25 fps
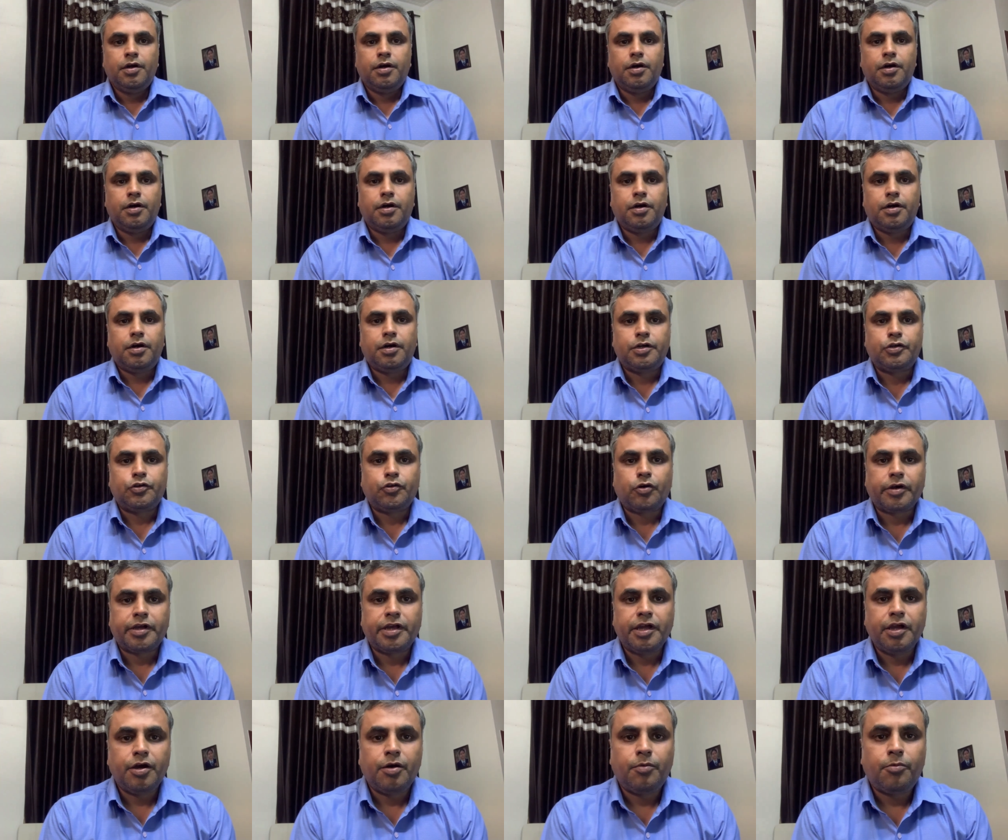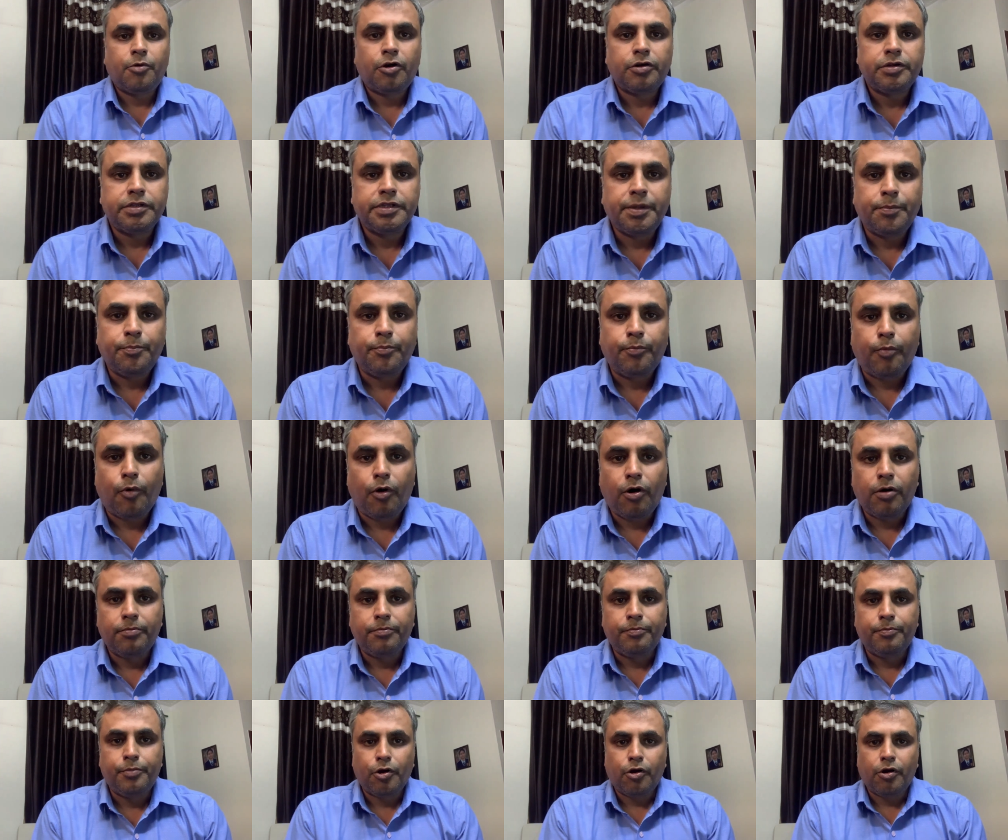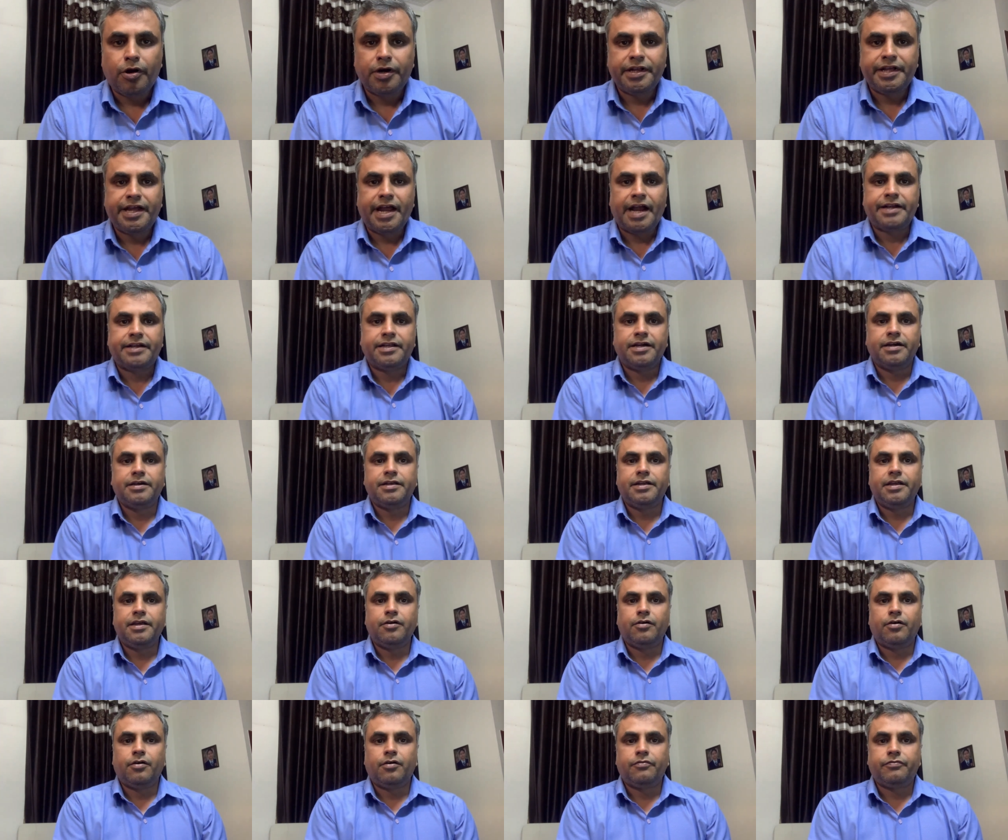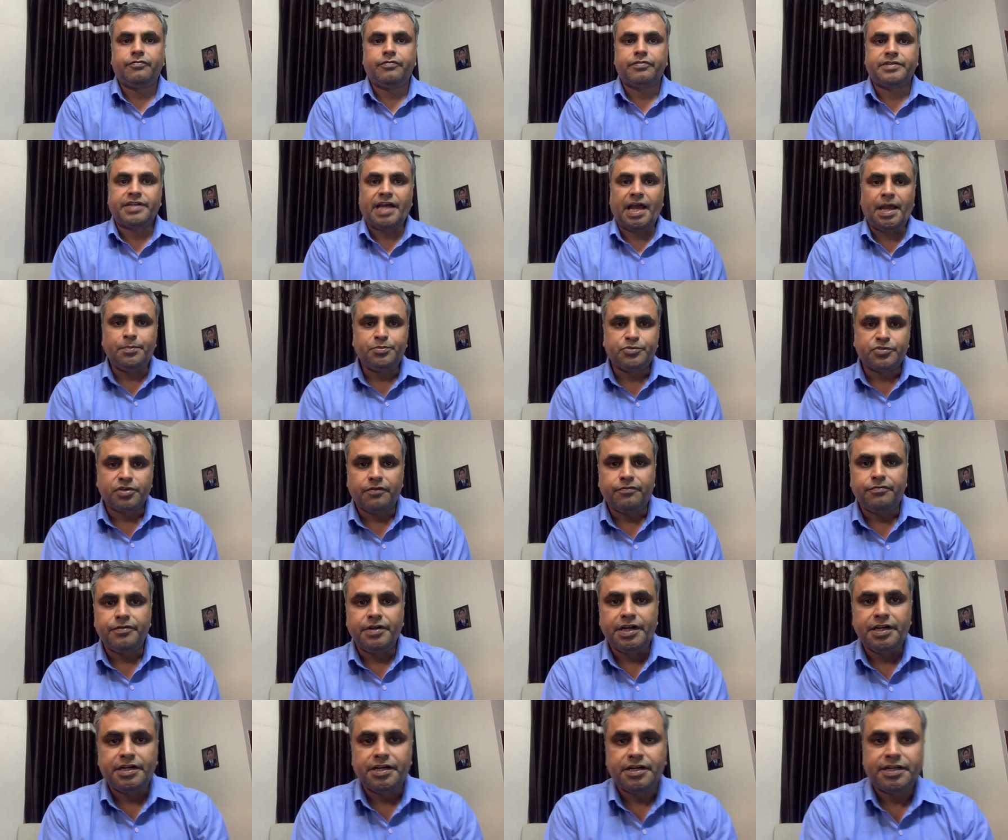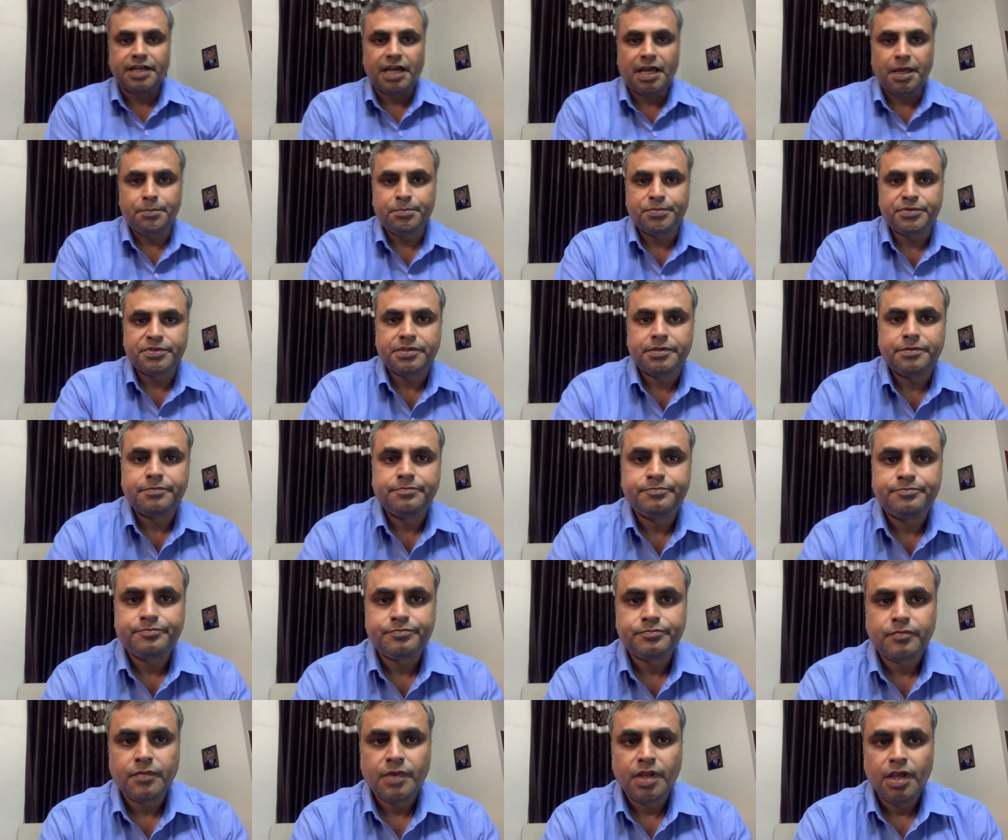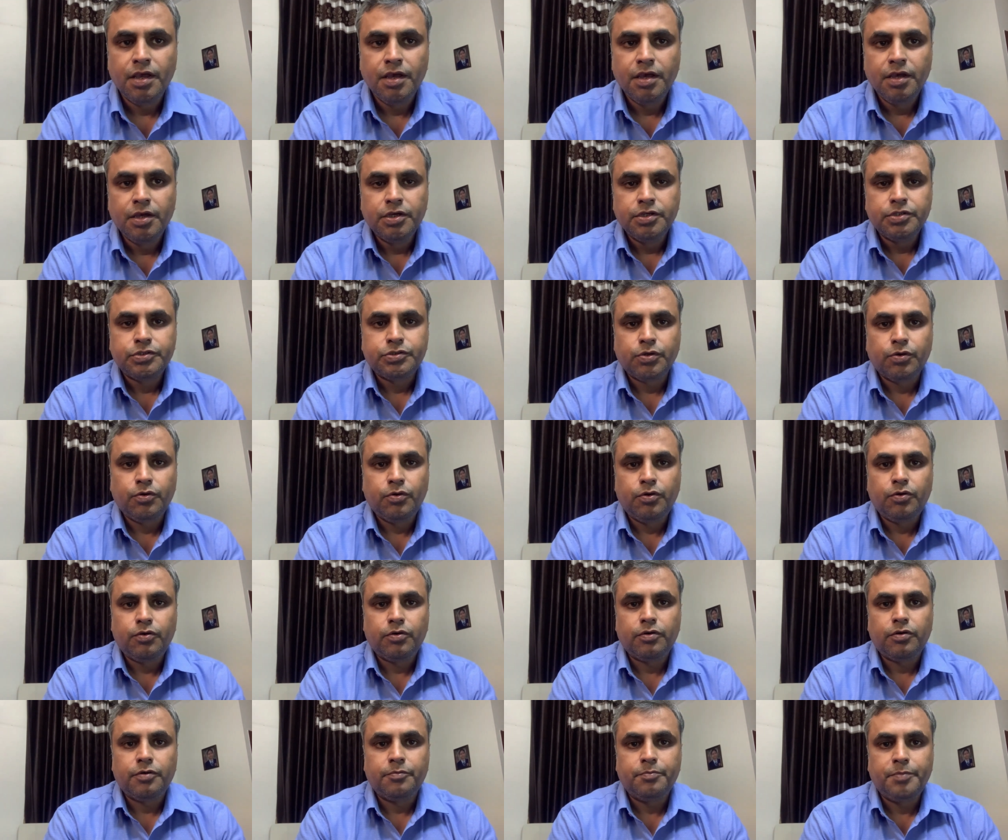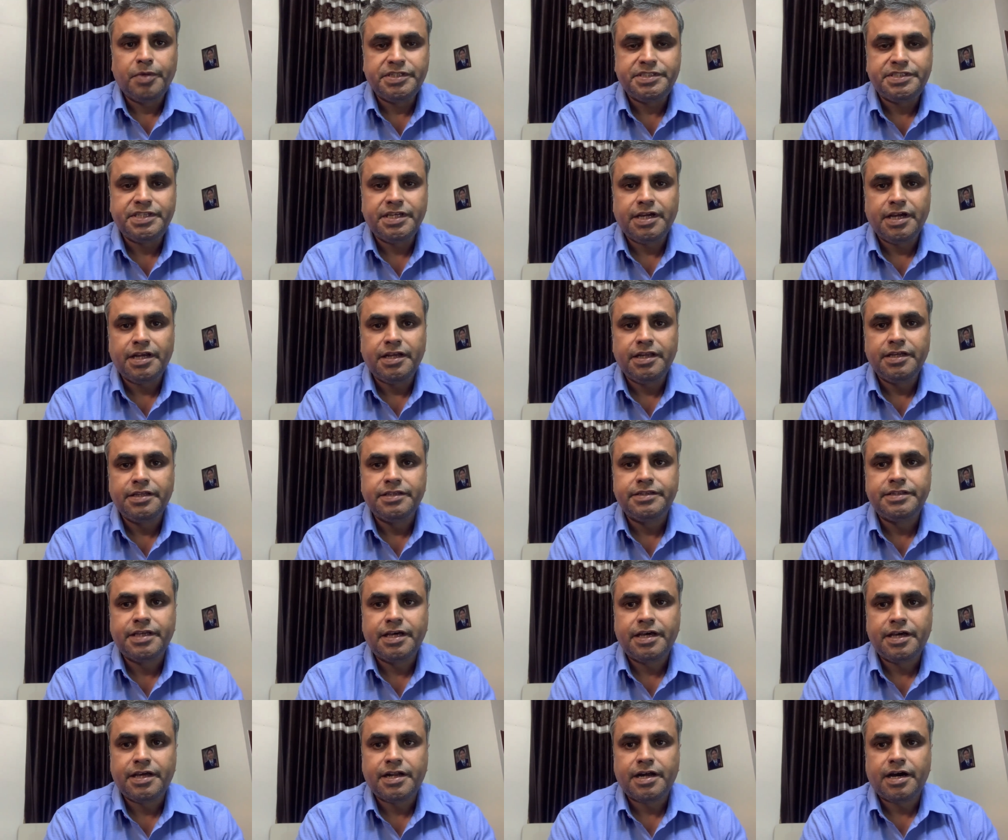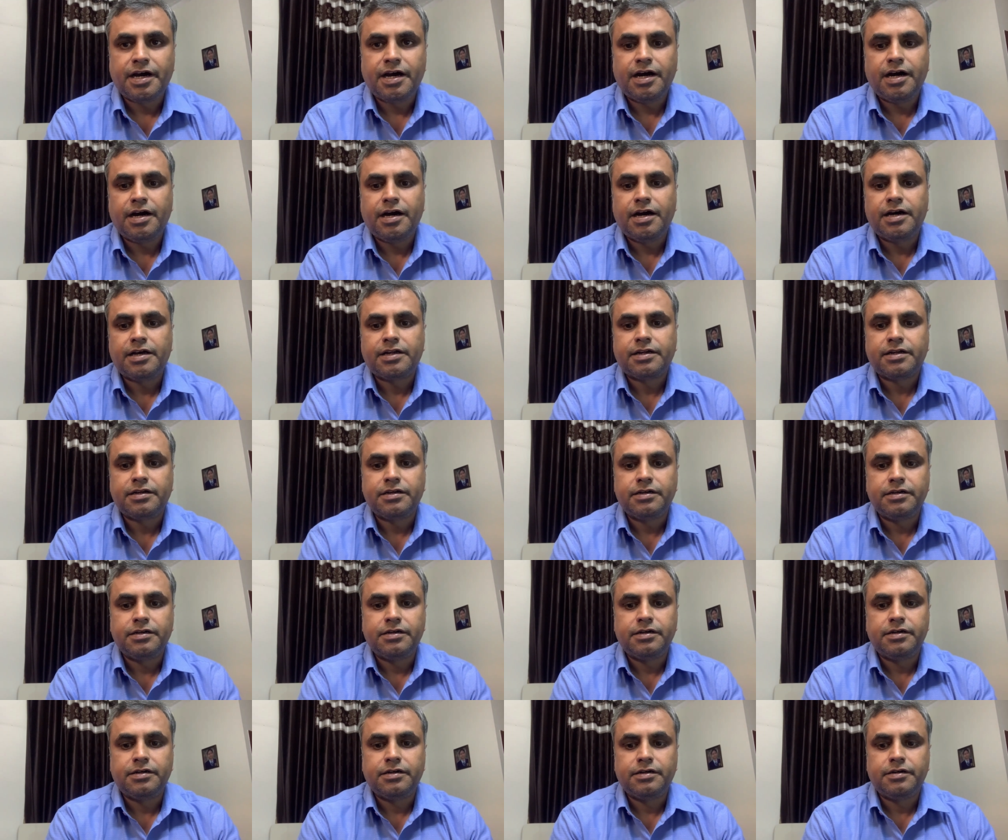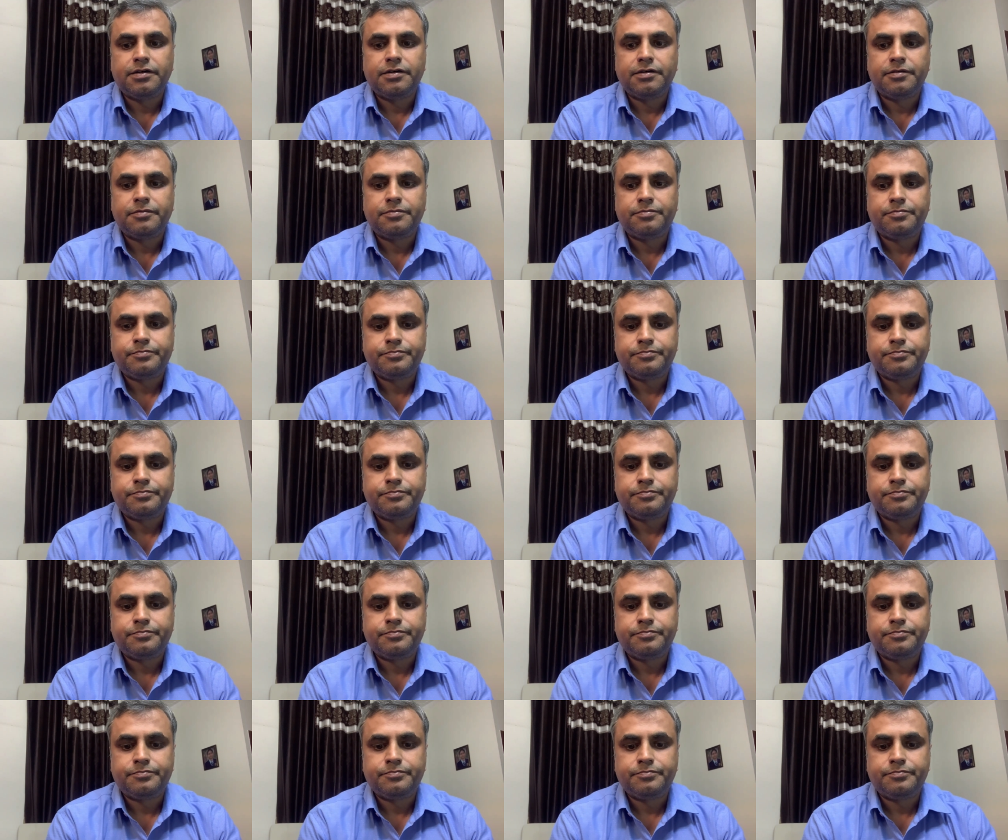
Talking about the broad category of types of data types, so basically there are